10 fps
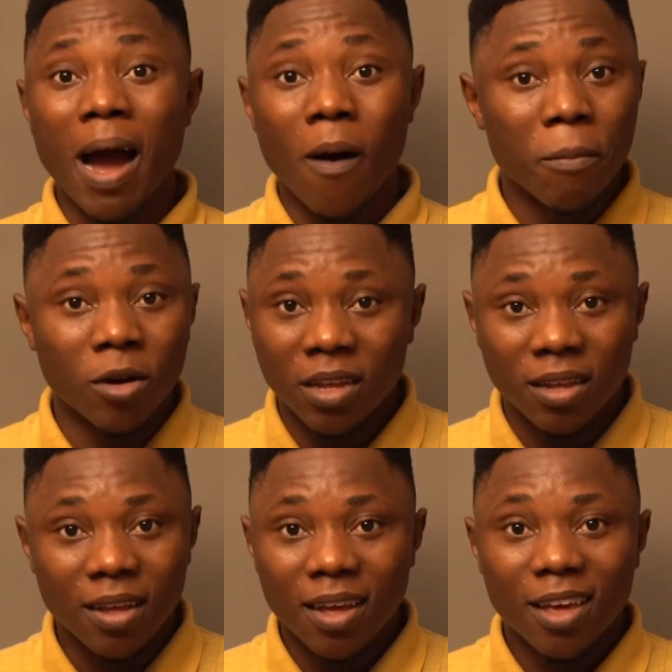our
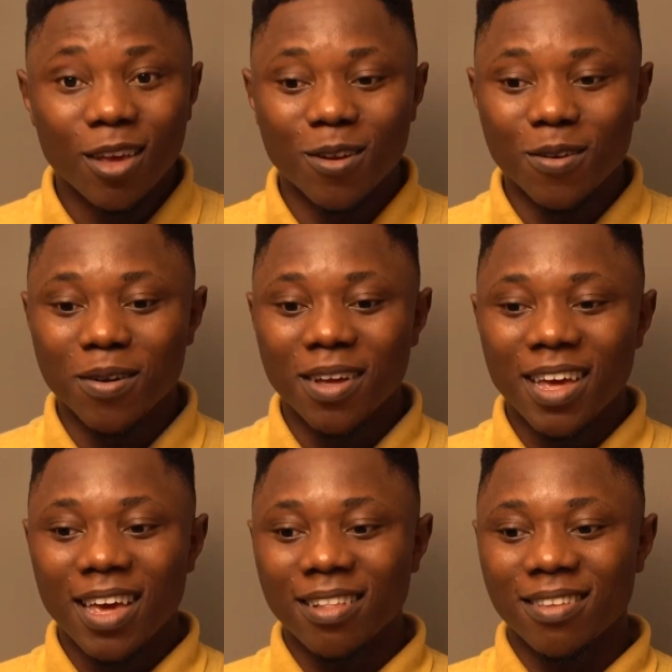money.
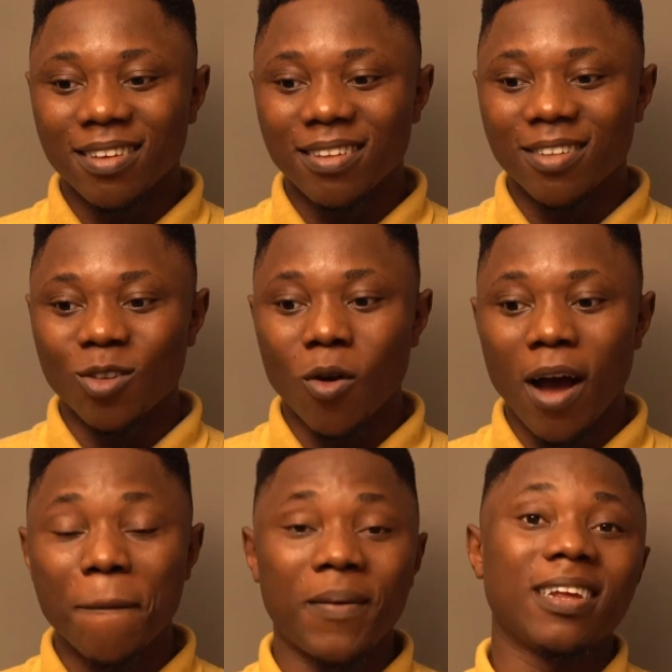It is
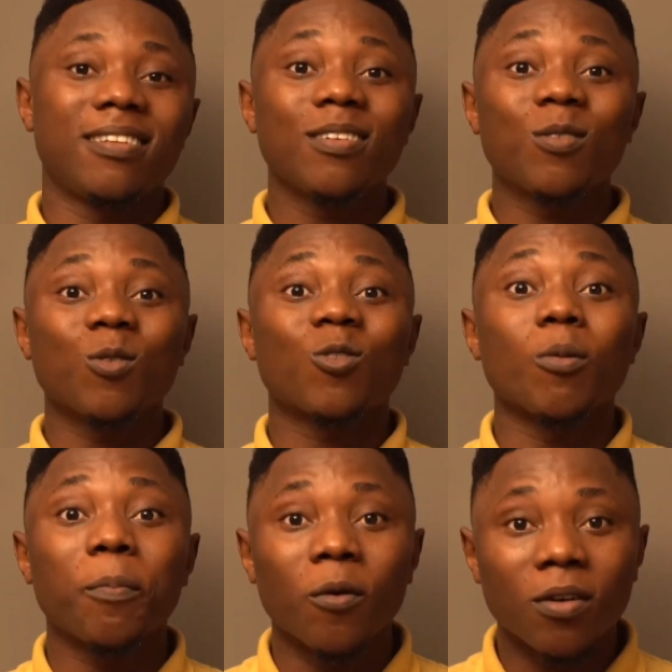your ability to
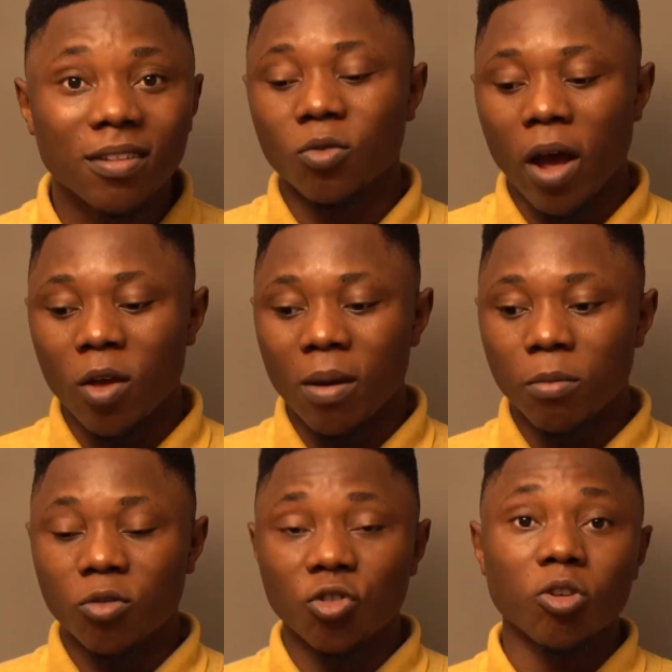support. So are you
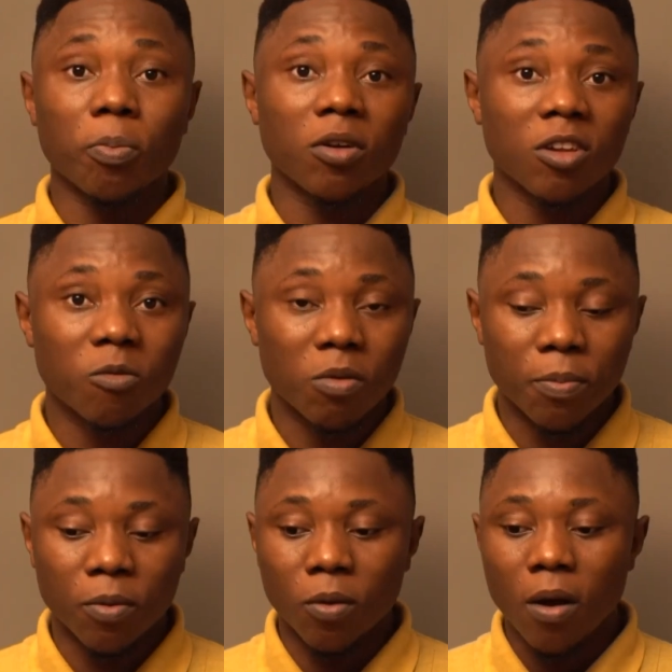able to support these
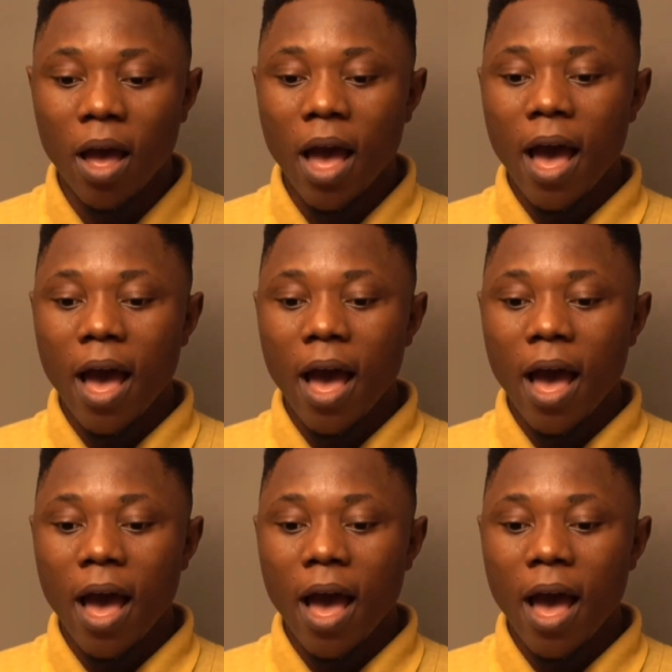people?